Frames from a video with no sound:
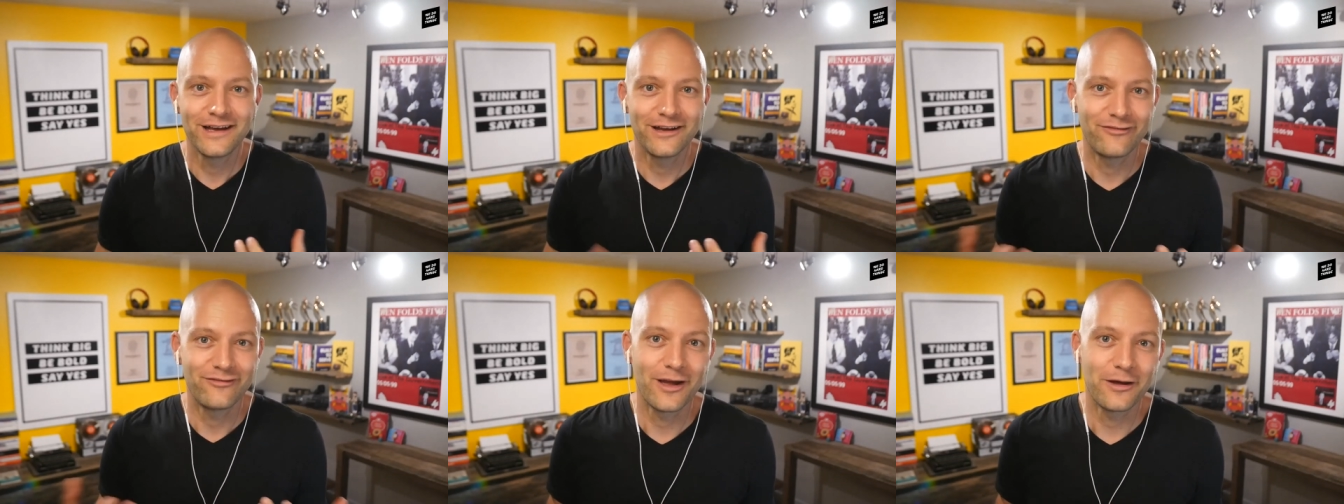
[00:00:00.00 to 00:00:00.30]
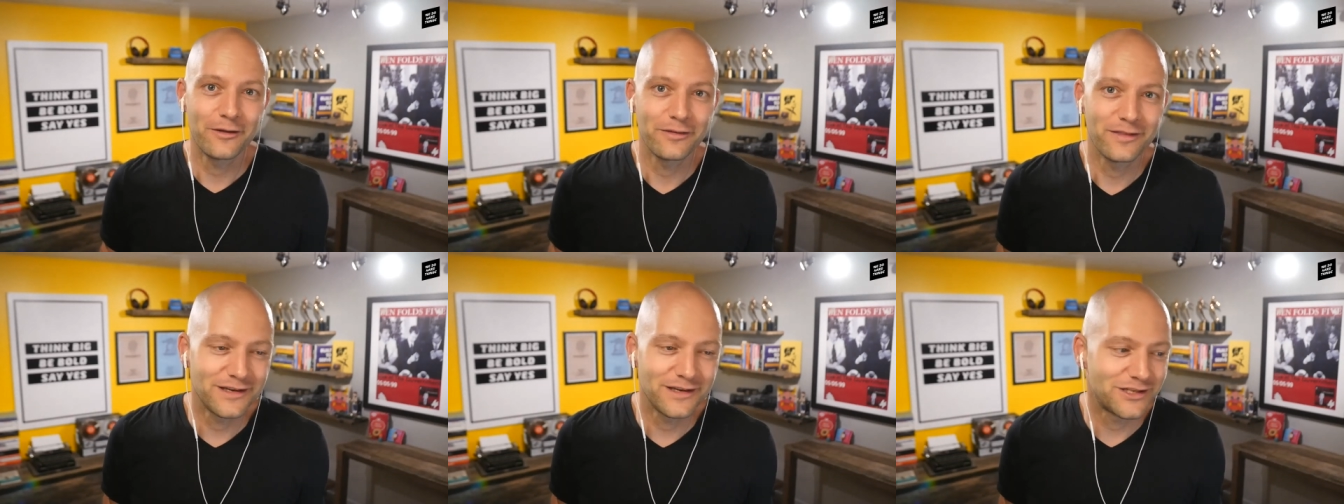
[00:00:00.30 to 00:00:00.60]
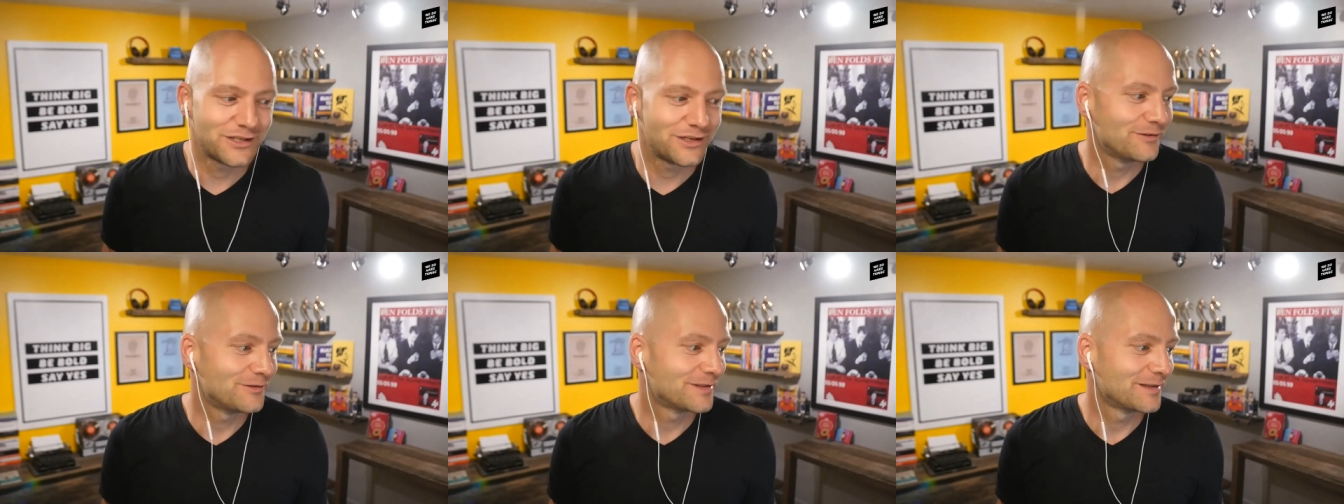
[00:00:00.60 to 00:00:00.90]
of health
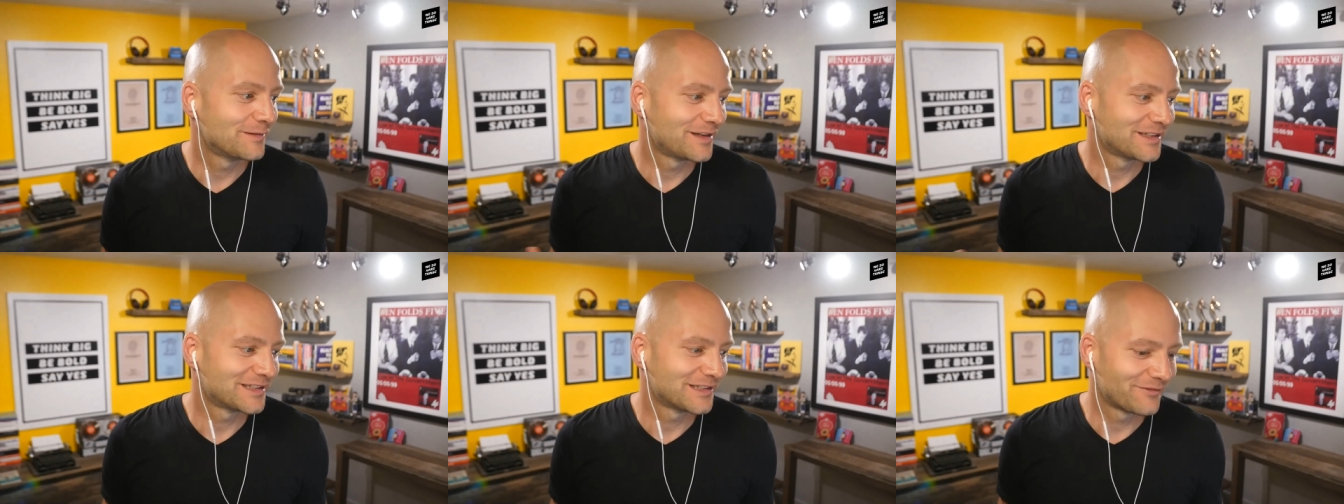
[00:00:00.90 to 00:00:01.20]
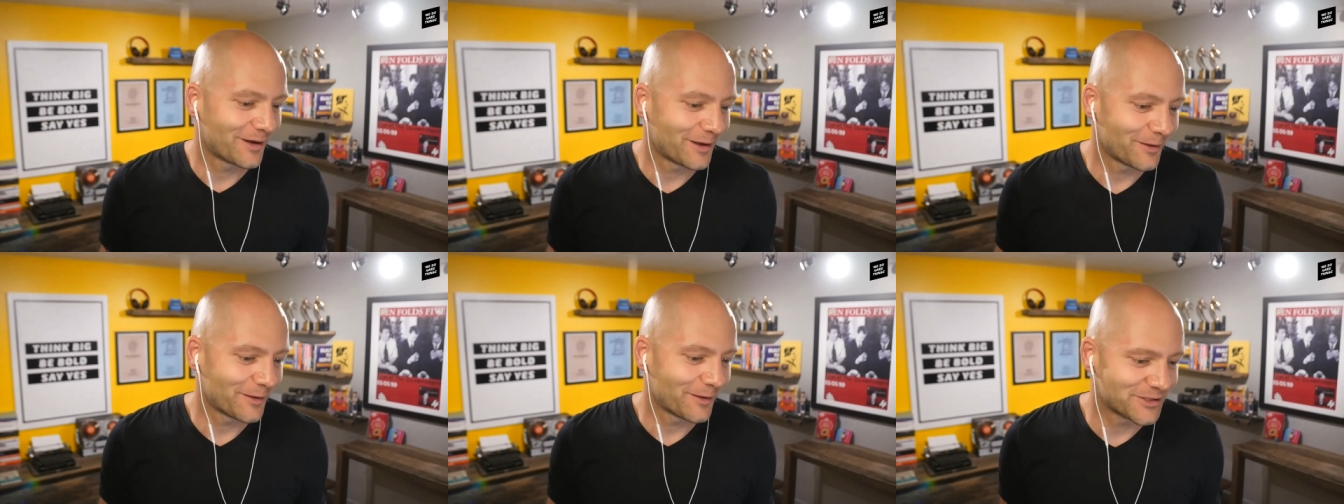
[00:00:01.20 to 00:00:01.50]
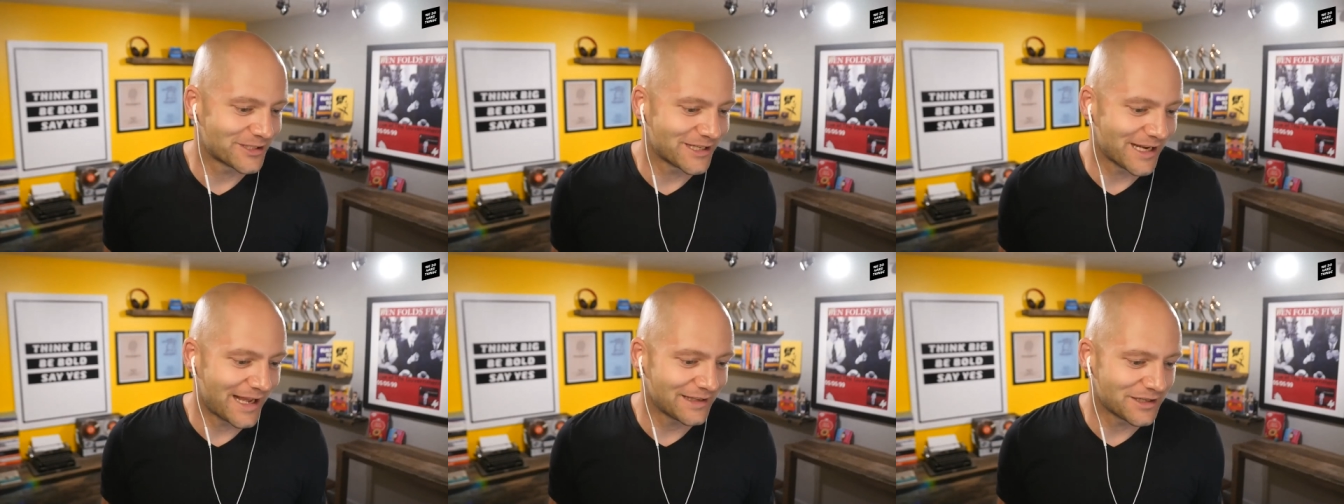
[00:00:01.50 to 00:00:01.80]
issues and because of other
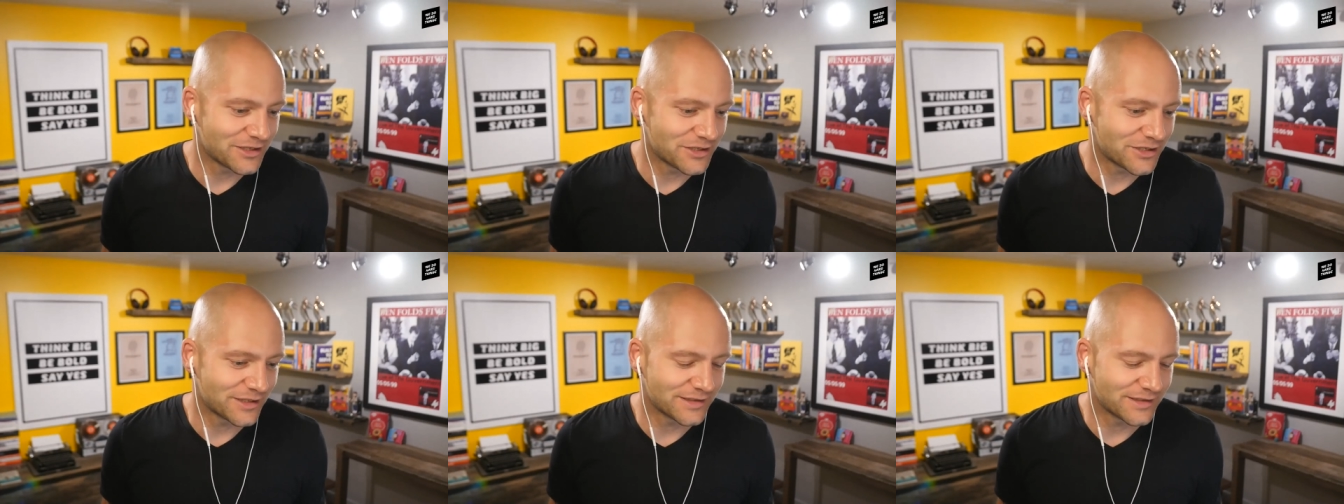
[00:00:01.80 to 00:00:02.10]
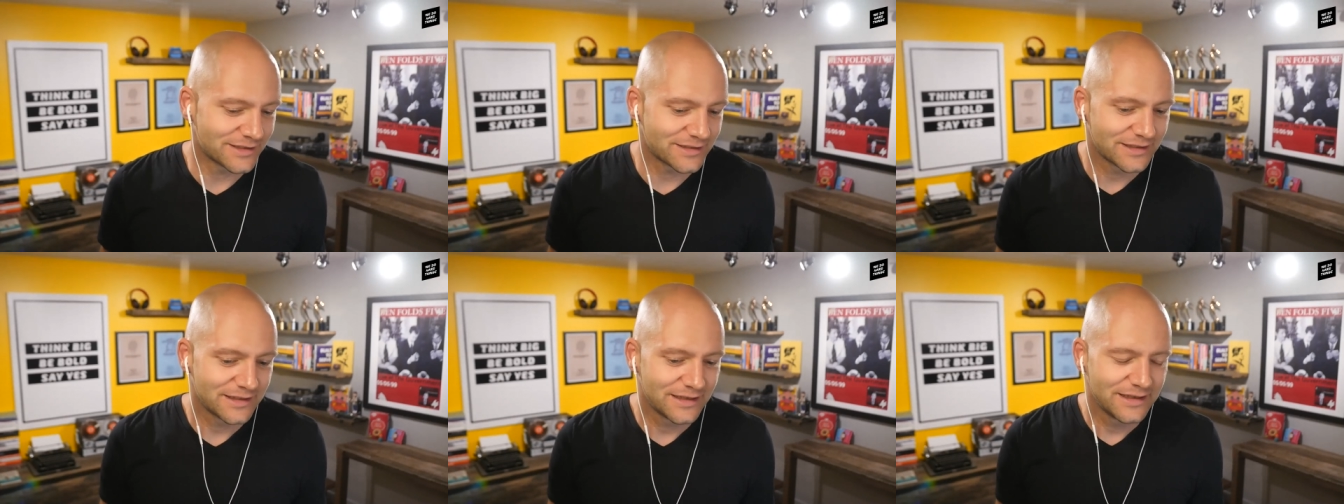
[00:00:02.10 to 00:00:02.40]
challenges.